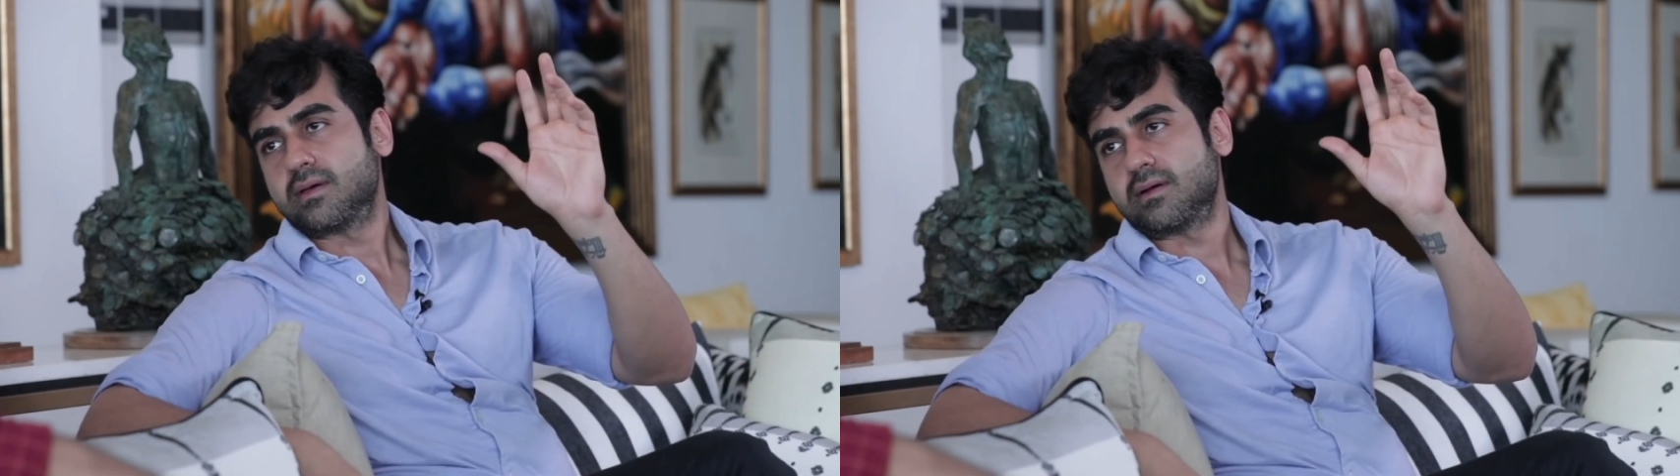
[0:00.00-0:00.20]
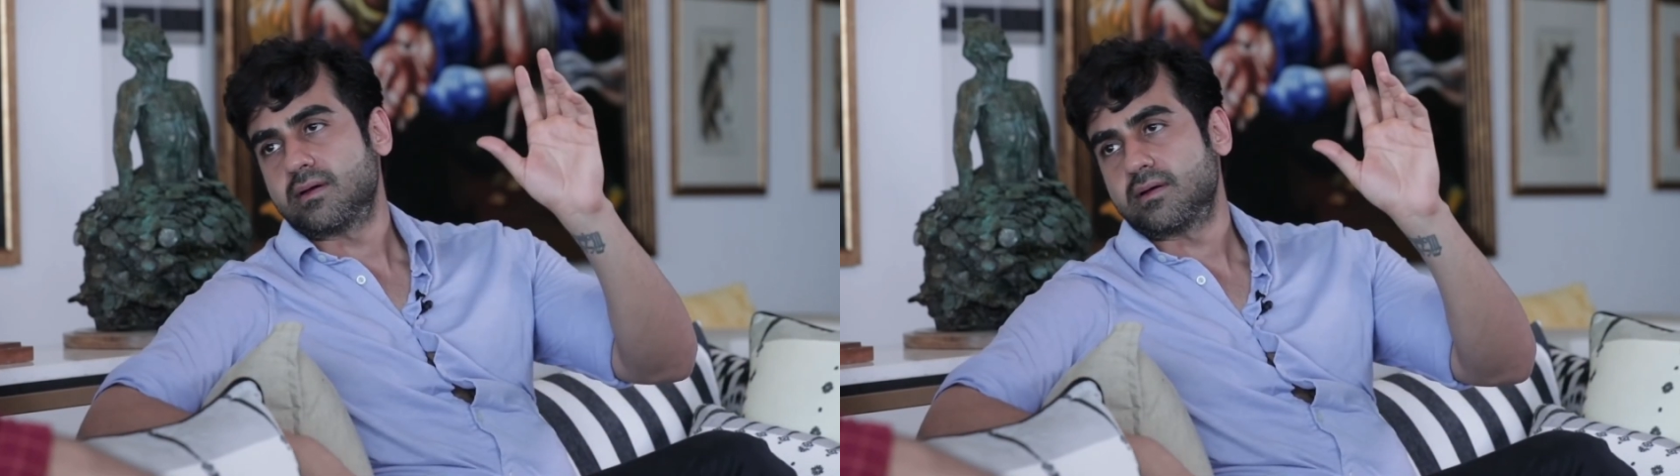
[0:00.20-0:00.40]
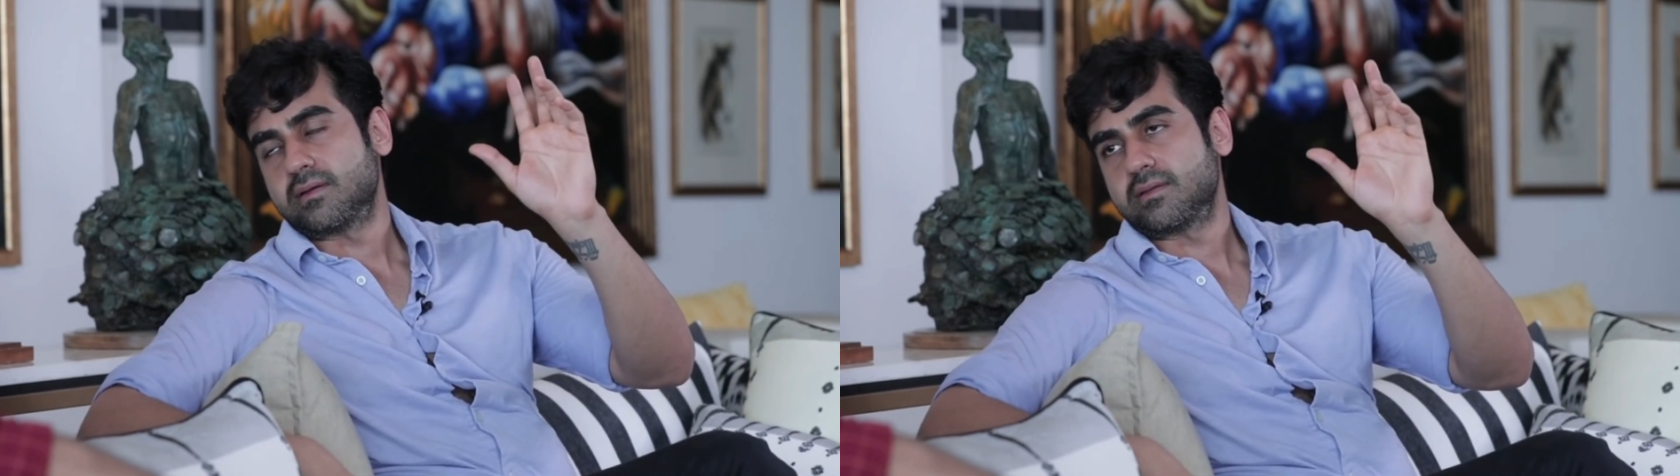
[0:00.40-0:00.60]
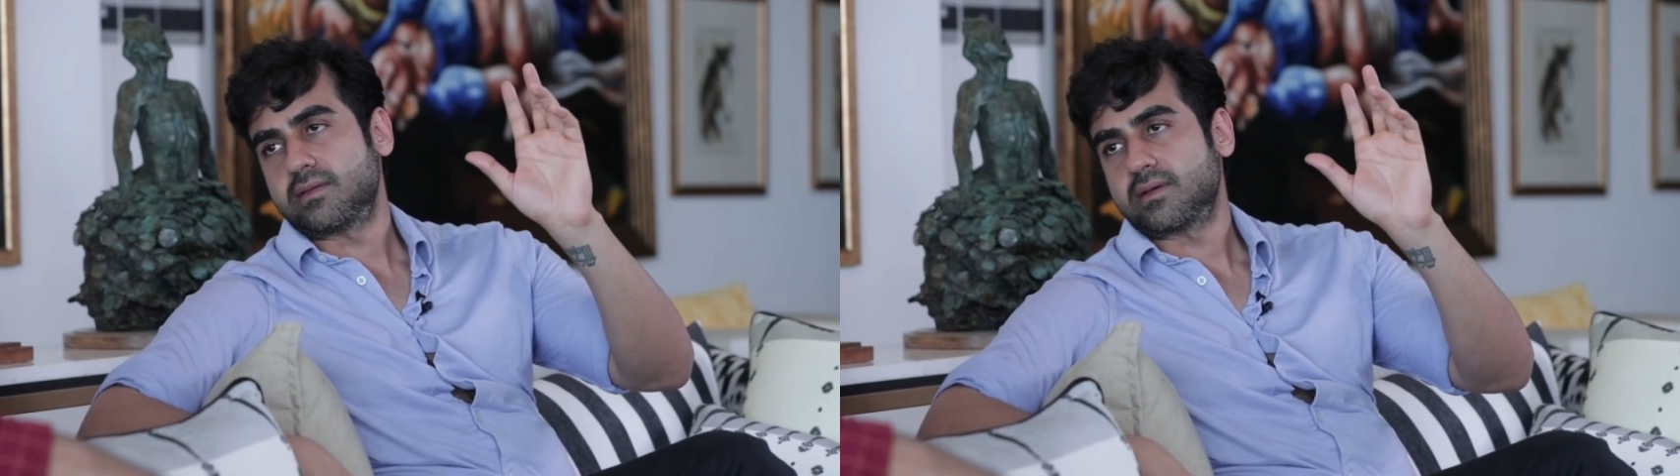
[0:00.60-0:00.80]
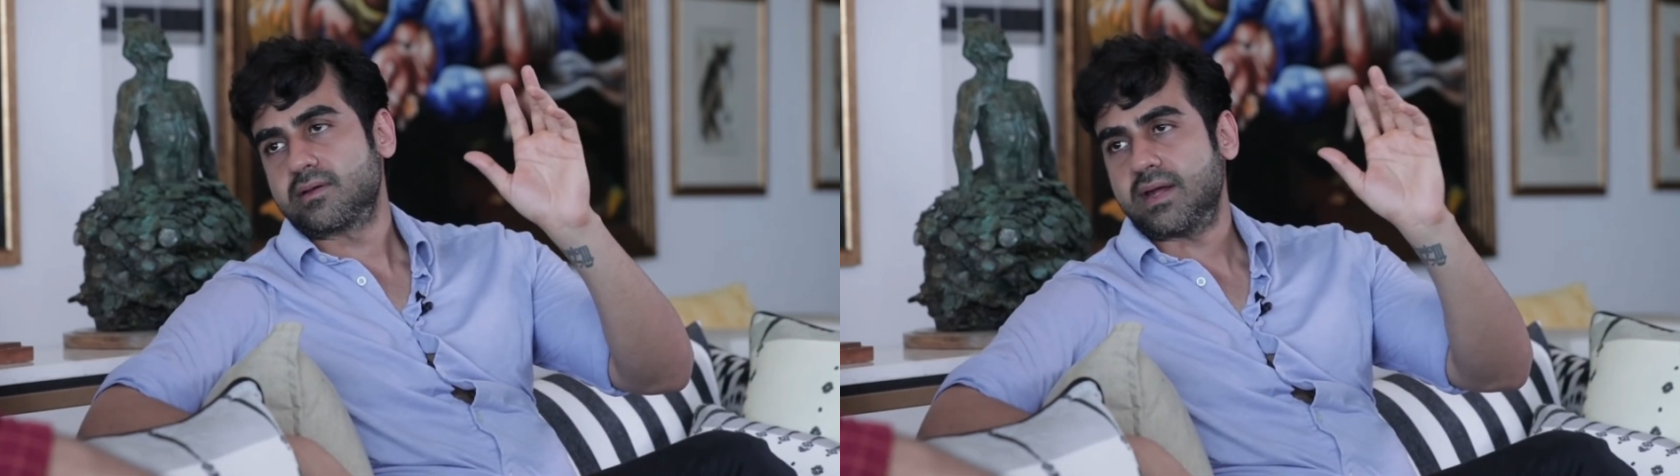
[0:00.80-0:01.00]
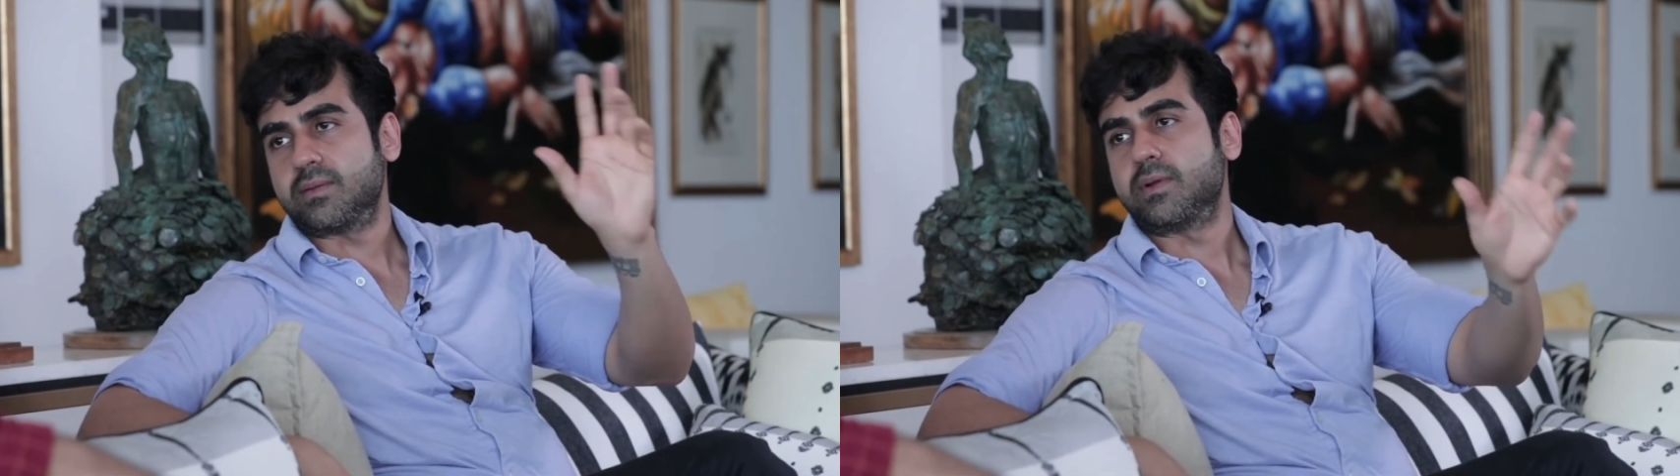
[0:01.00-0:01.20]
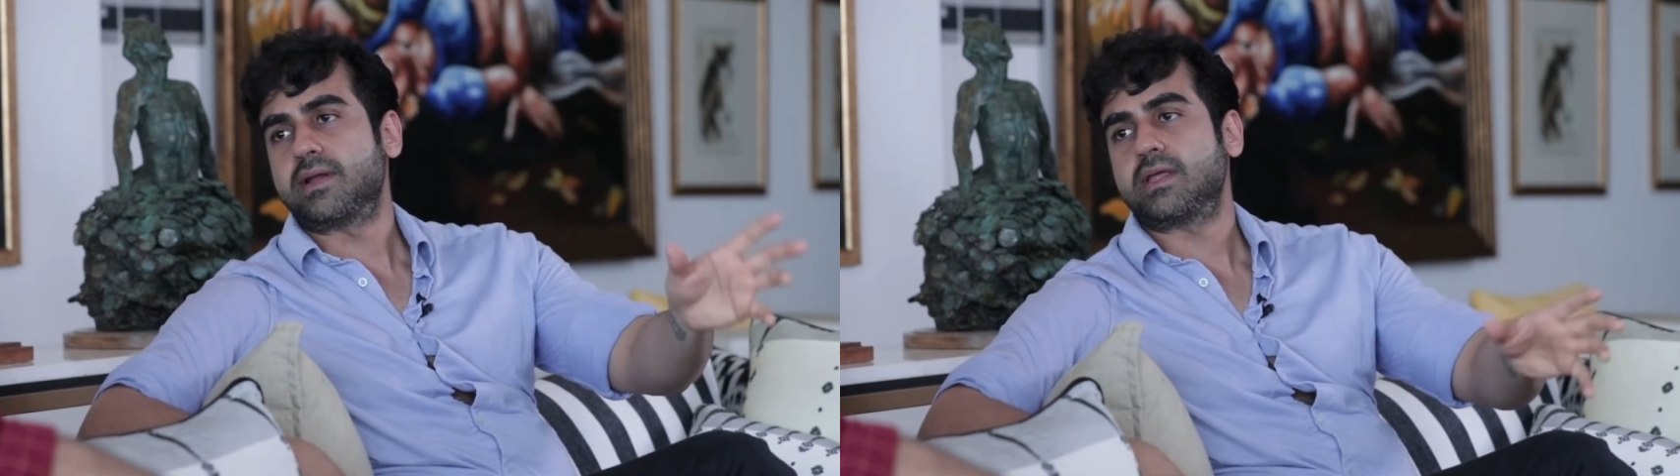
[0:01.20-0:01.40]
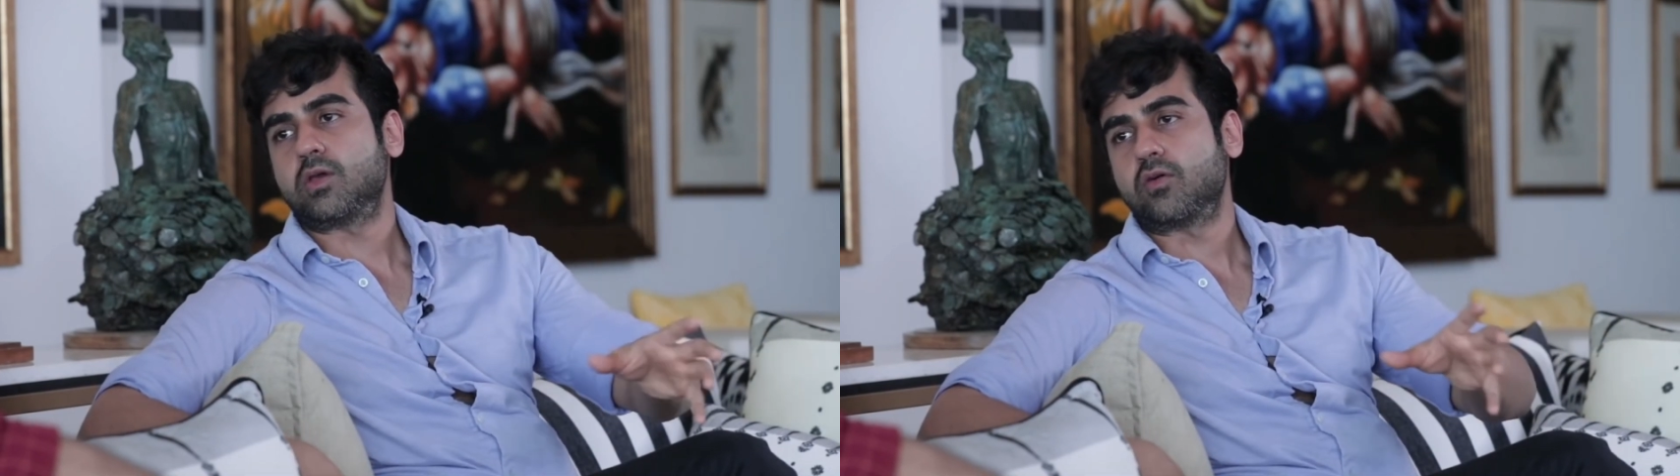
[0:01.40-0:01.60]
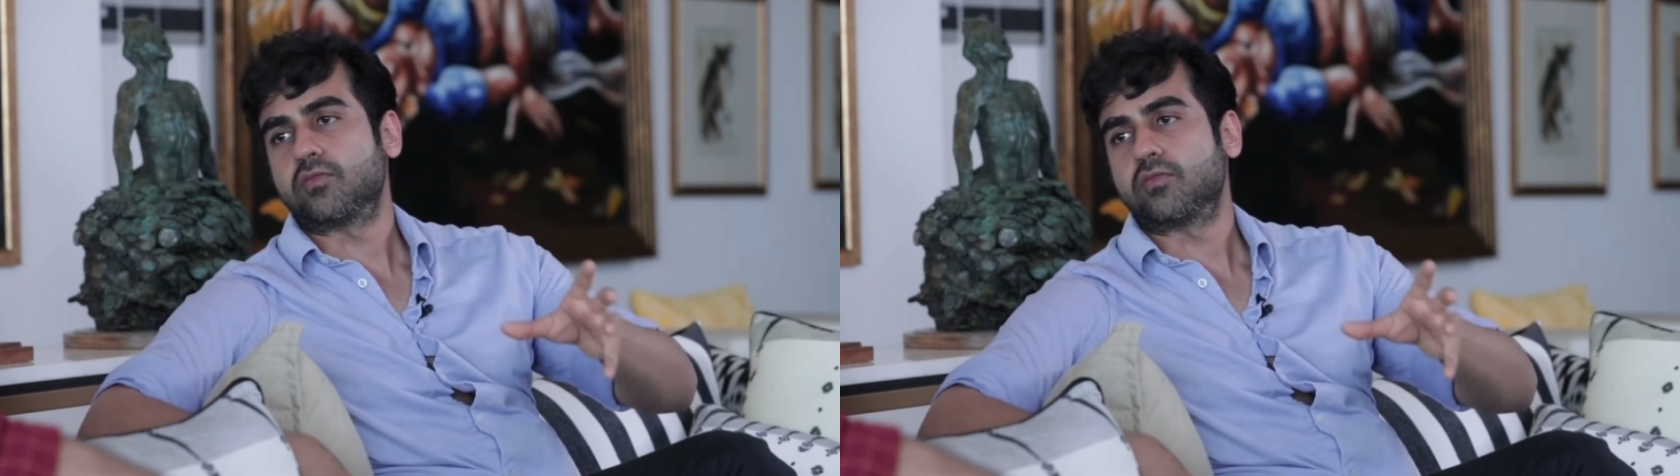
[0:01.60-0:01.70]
the credibility